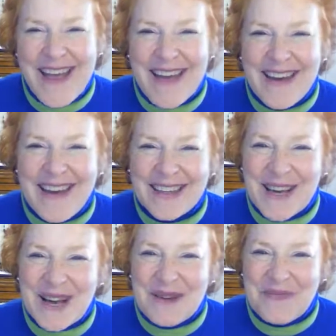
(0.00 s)
and
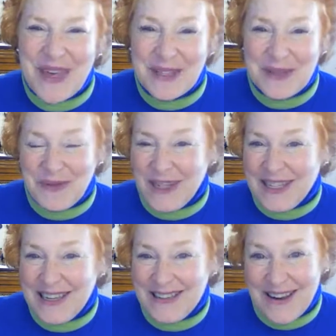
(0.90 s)
that's
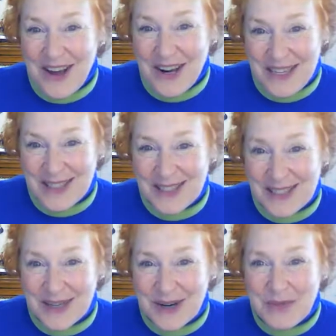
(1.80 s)
really not
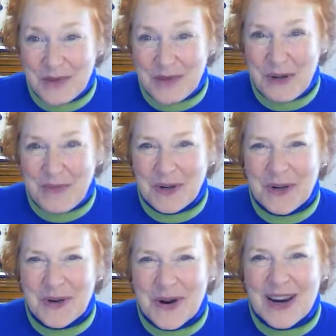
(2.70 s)
necessary. Most people
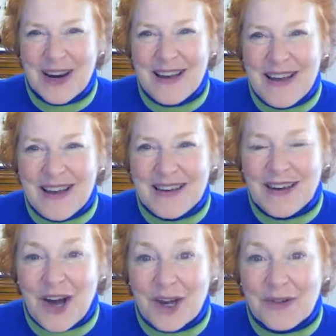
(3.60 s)
who are
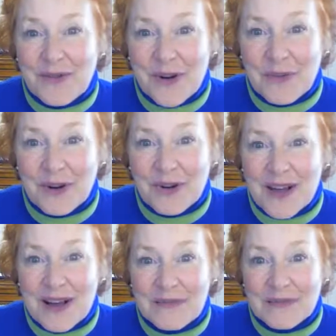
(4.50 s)

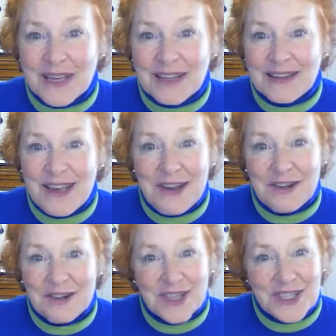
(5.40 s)
nonverbal can
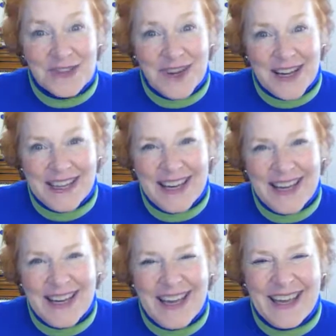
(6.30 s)
hear just fine,
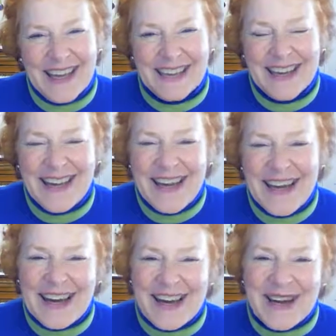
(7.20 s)
and
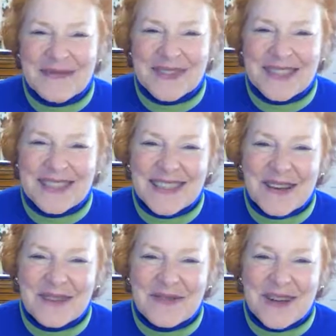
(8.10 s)

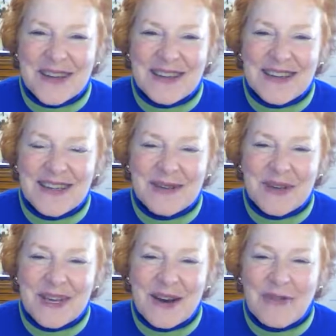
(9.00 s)
so we need to
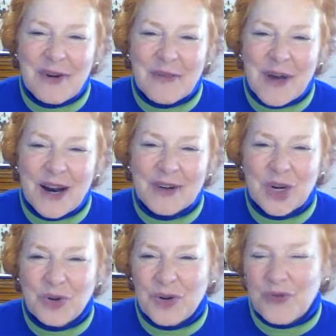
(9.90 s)
be careful about our
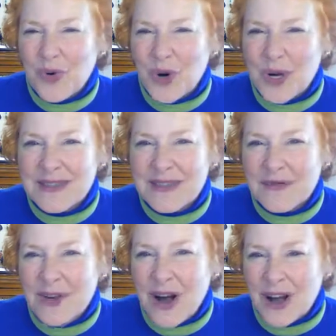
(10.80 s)
tone of voice, the
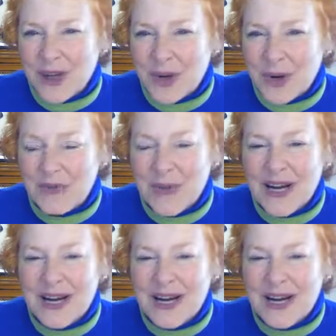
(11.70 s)
volume,